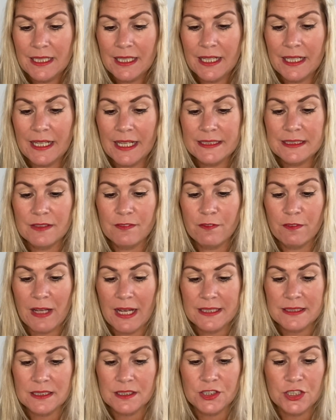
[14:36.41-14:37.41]
and let in
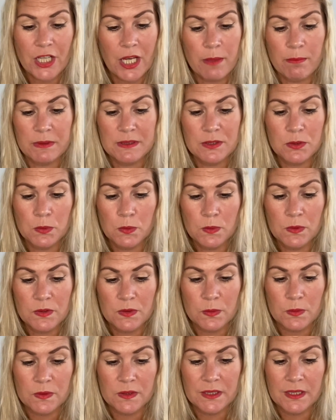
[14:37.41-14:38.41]
flats and chambers to all
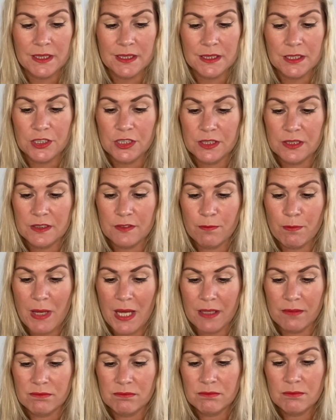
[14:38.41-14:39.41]
sorts and conditions of
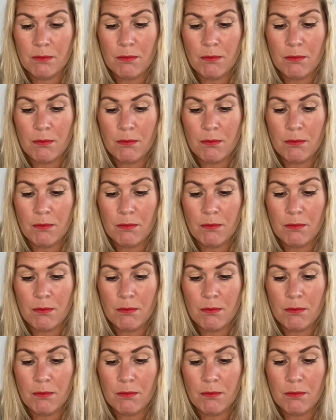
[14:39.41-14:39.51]
men,